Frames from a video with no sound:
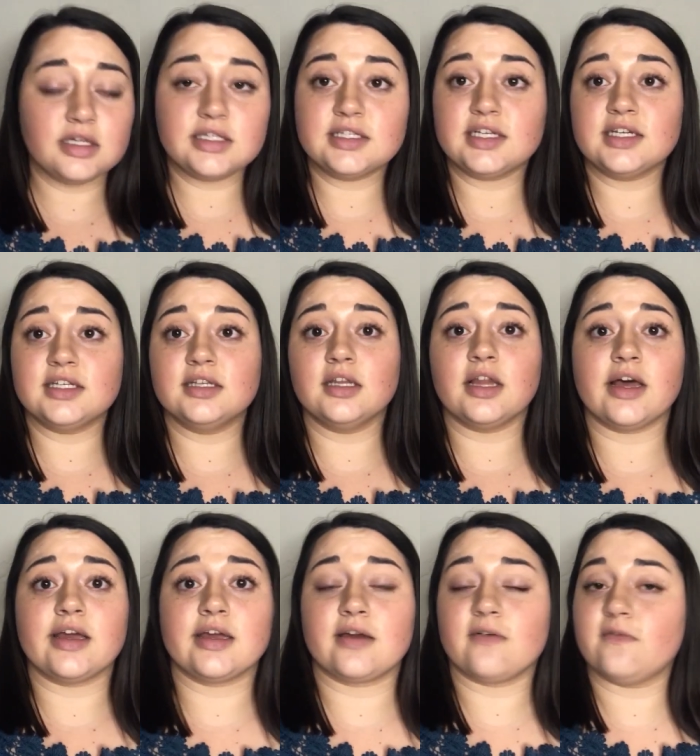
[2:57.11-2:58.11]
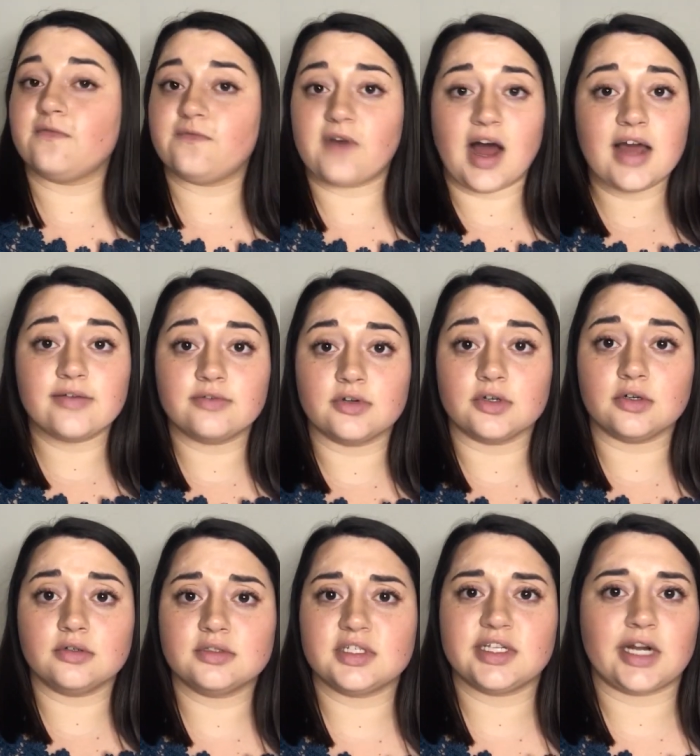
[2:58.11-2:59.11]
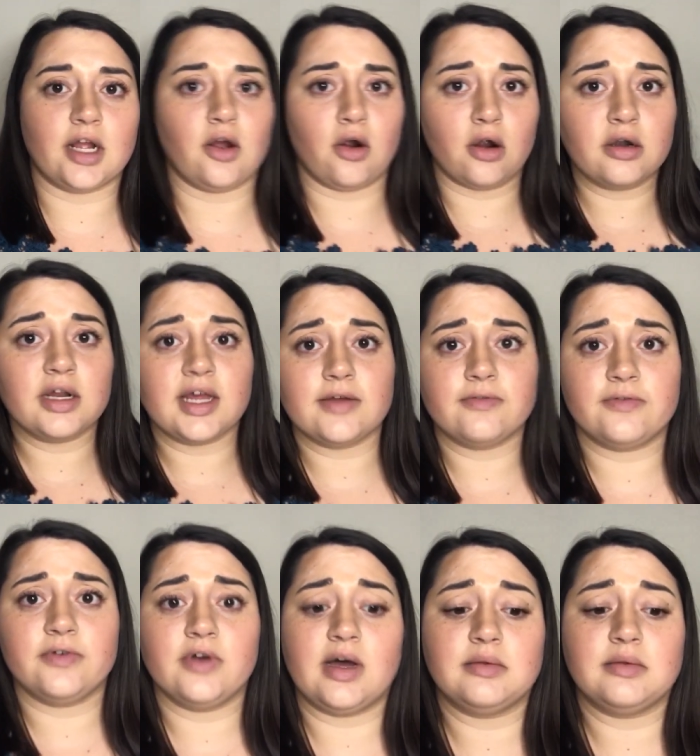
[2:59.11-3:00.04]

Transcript: did like five drills and I already have a few